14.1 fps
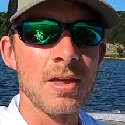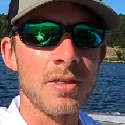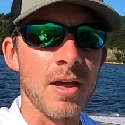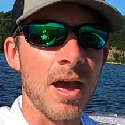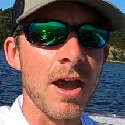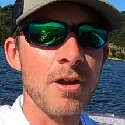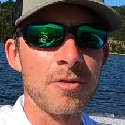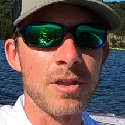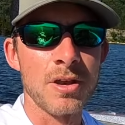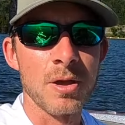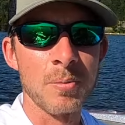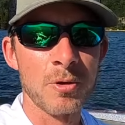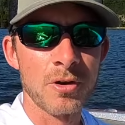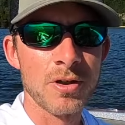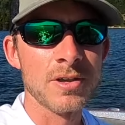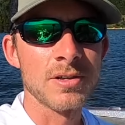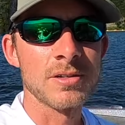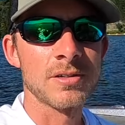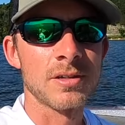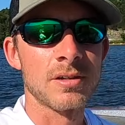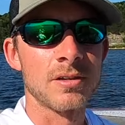The higher that number
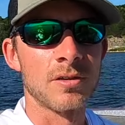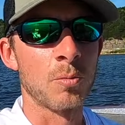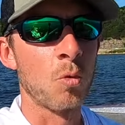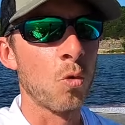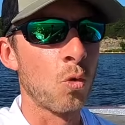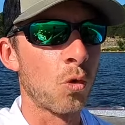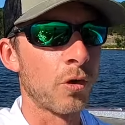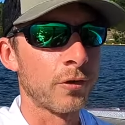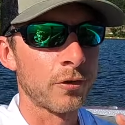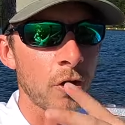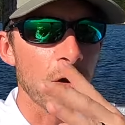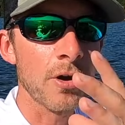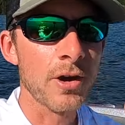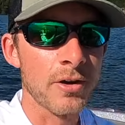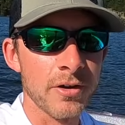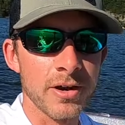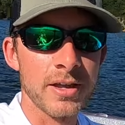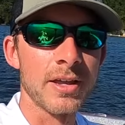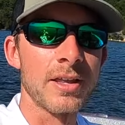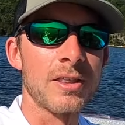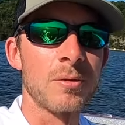is, the more current you're gonna
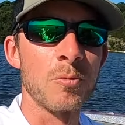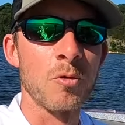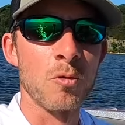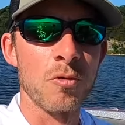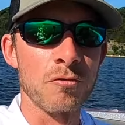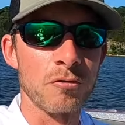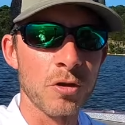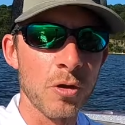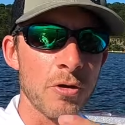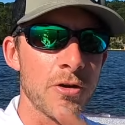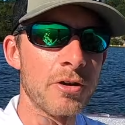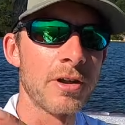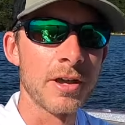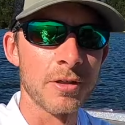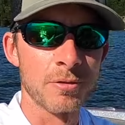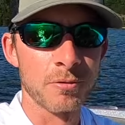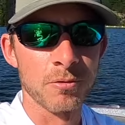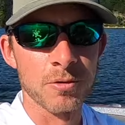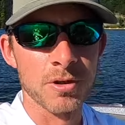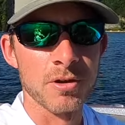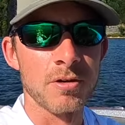get, the more flow you're gonna get
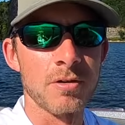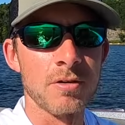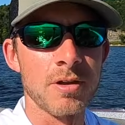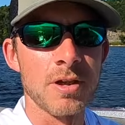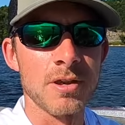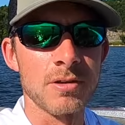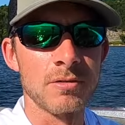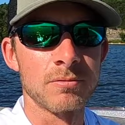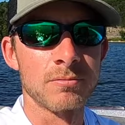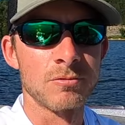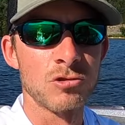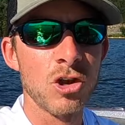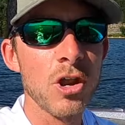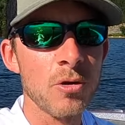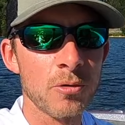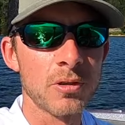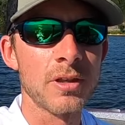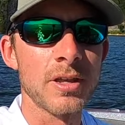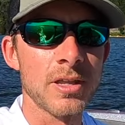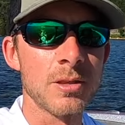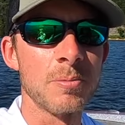through here and
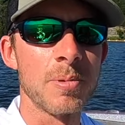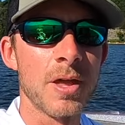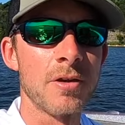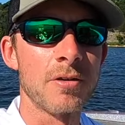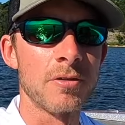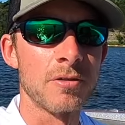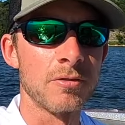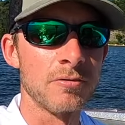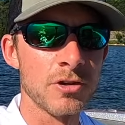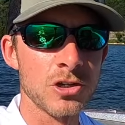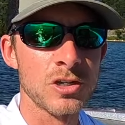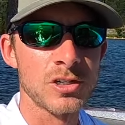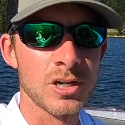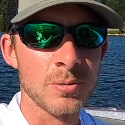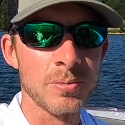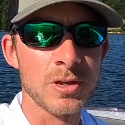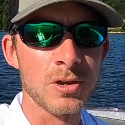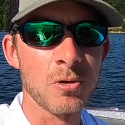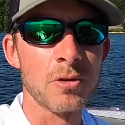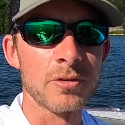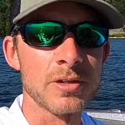generally the better the fishing is going to
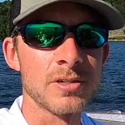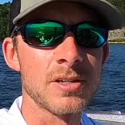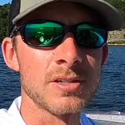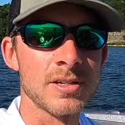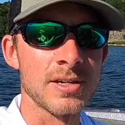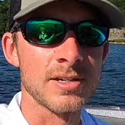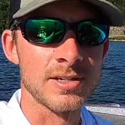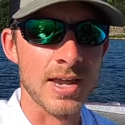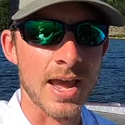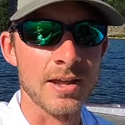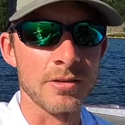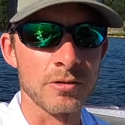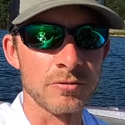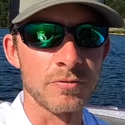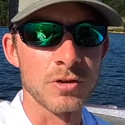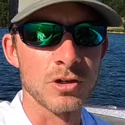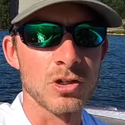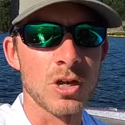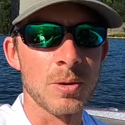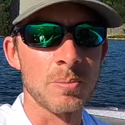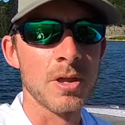be, or at least it's going to stack those
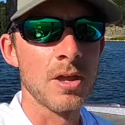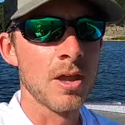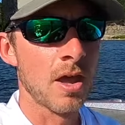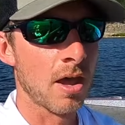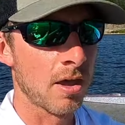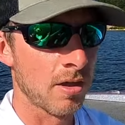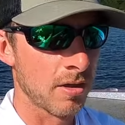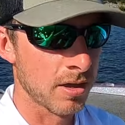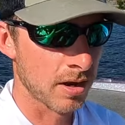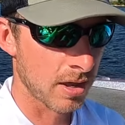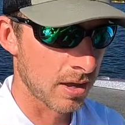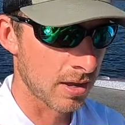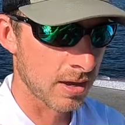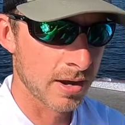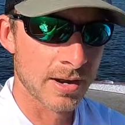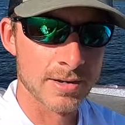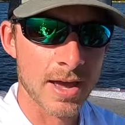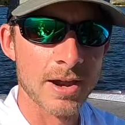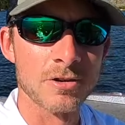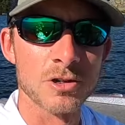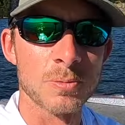fish up uh, in, a, in a
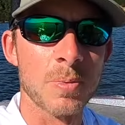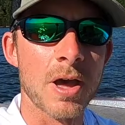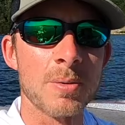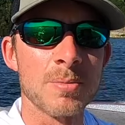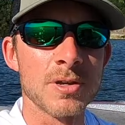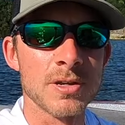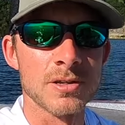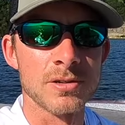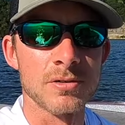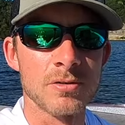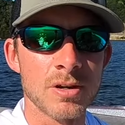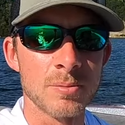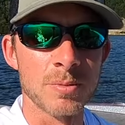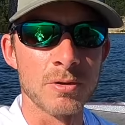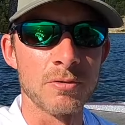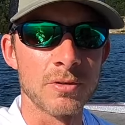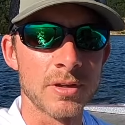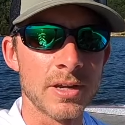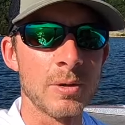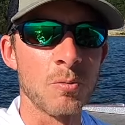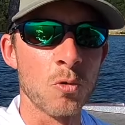tighter spot because they're going to be
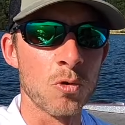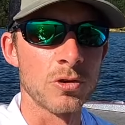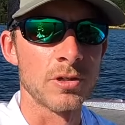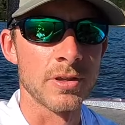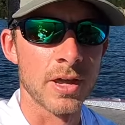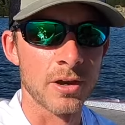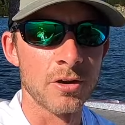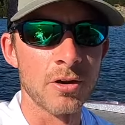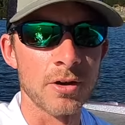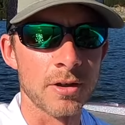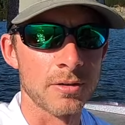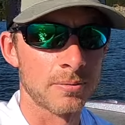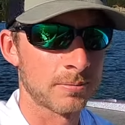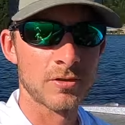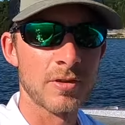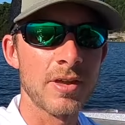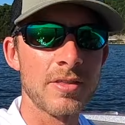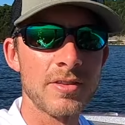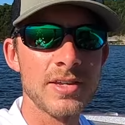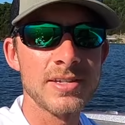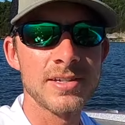relating more to that current. So
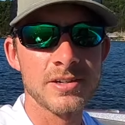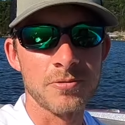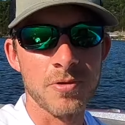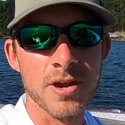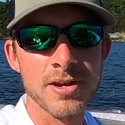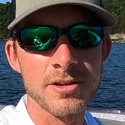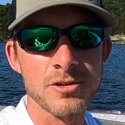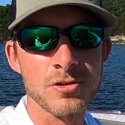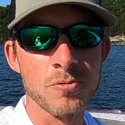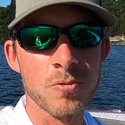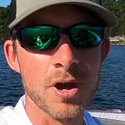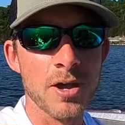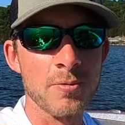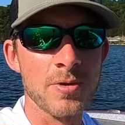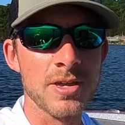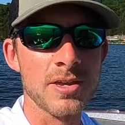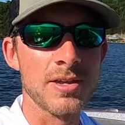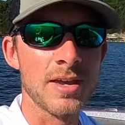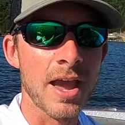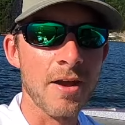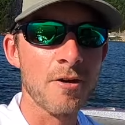that leads us right into why we
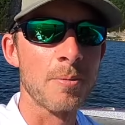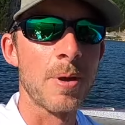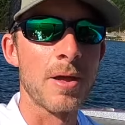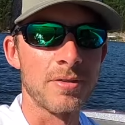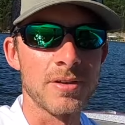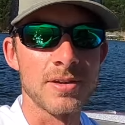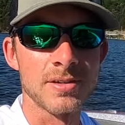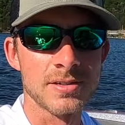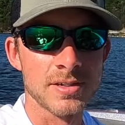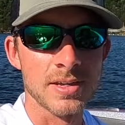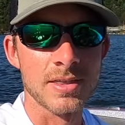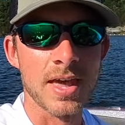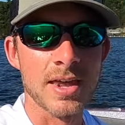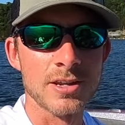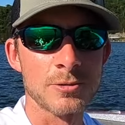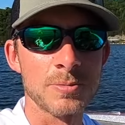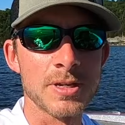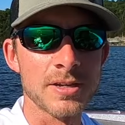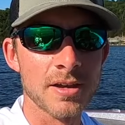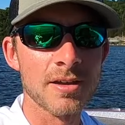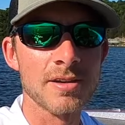care about this, and that is
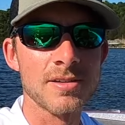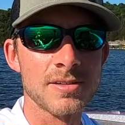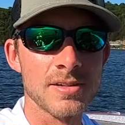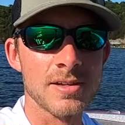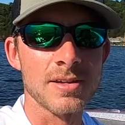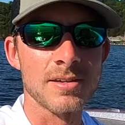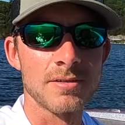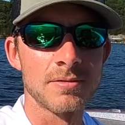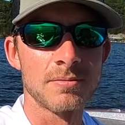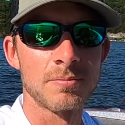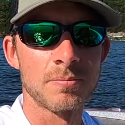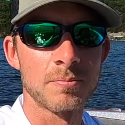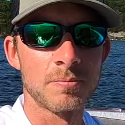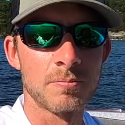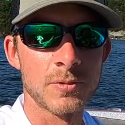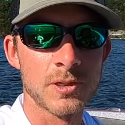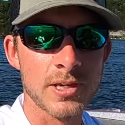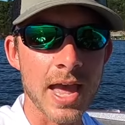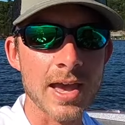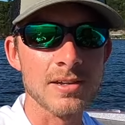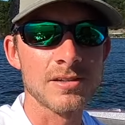because it
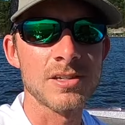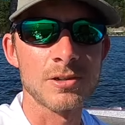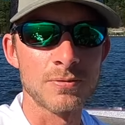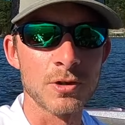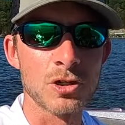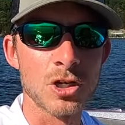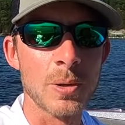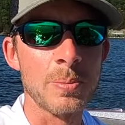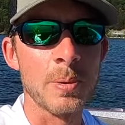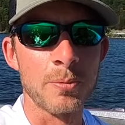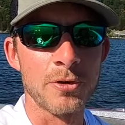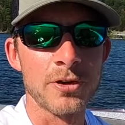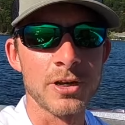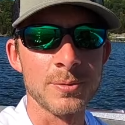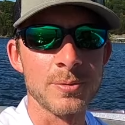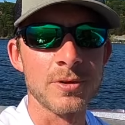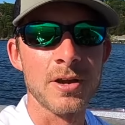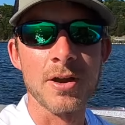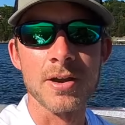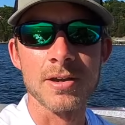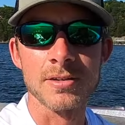stacks these fish up in predictable
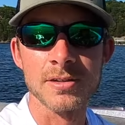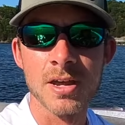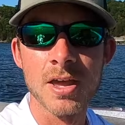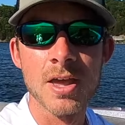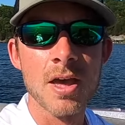areas.